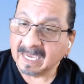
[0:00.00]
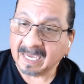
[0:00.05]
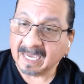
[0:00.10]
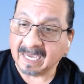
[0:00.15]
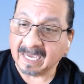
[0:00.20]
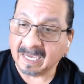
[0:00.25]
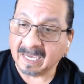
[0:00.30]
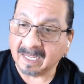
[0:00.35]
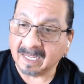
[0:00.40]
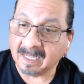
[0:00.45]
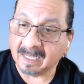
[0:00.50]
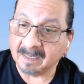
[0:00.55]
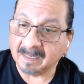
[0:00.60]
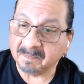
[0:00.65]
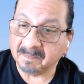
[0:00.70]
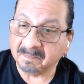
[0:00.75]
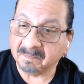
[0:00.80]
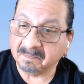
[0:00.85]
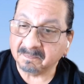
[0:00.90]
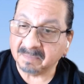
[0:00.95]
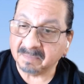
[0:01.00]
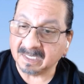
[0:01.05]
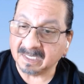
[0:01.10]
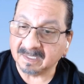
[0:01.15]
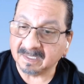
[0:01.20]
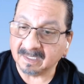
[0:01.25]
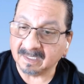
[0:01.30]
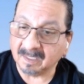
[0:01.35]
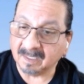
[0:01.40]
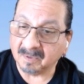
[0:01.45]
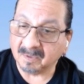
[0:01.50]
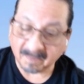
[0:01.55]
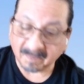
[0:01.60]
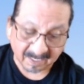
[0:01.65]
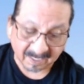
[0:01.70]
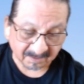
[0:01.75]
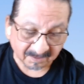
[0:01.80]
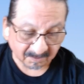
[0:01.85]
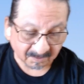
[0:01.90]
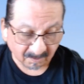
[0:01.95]
And basically with
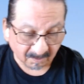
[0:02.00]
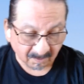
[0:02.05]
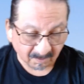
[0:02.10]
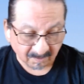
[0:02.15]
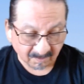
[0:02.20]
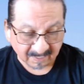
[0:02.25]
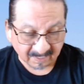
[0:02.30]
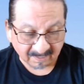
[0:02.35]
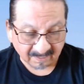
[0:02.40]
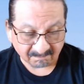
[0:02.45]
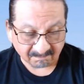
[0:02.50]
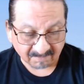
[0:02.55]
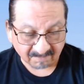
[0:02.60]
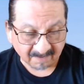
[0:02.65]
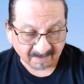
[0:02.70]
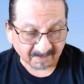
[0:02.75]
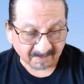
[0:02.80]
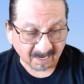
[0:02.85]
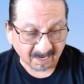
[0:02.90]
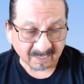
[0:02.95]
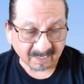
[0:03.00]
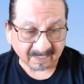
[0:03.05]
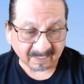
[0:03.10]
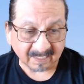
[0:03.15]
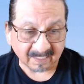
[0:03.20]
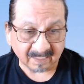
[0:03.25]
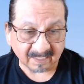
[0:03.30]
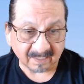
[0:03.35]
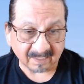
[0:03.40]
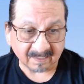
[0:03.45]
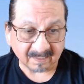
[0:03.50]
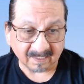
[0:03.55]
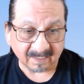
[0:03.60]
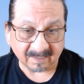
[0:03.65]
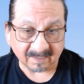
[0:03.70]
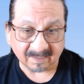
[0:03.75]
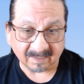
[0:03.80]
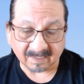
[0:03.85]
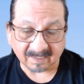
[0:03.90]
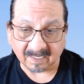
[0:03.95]
Maestro, I have a hotkey
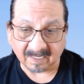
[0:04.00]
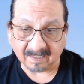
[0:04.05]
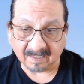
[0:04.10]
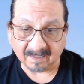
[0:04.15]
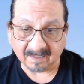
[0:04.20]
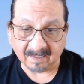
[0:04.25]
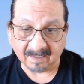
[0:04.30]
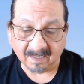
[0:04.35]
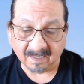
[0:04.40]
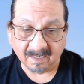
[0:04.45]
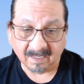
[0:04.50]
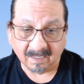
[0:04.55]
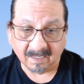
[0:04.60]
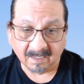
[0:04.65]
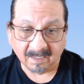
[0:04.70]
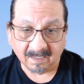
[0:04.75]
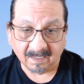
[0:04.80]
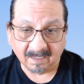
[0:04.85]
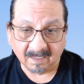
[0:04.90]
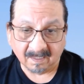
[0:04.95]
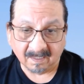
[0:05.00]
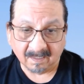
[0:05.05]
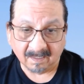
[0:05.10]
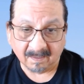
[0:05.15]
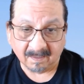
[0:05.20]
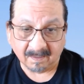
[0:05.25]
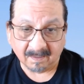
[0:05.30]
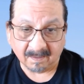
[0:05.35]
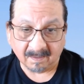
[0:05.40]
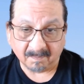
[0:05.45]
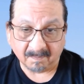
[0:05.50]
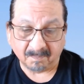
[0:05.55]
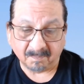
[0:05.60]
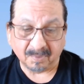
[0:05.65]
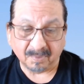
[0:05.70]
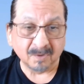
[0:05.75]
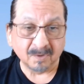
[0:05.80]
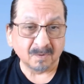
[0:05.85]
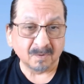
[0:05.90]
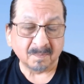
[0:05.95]
that says,
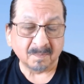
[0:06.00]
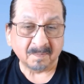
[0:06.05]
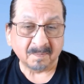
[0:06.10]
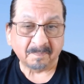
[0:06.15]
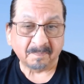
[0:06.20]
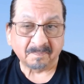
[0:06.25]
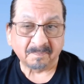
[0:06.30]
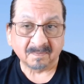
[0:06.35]
boom,